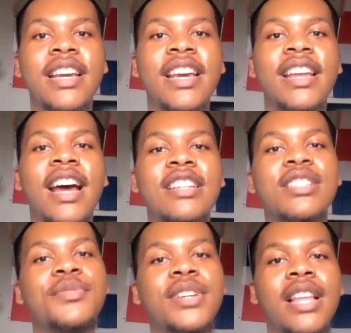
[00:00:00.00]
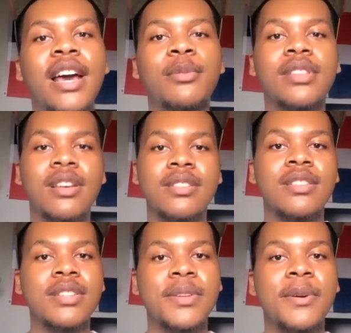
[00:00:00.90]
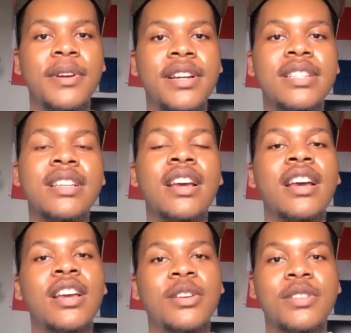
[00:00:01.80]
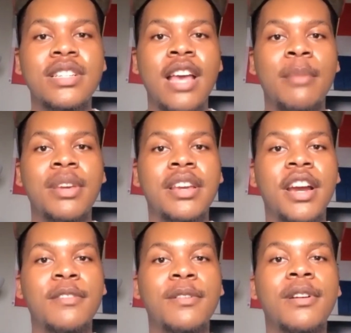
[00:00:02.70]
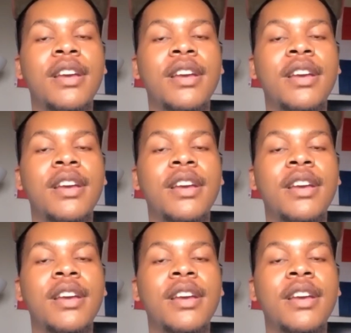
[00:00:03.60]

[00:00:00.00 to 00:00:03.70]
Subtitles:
And I just feel like with those little stories, you just gotta be careful.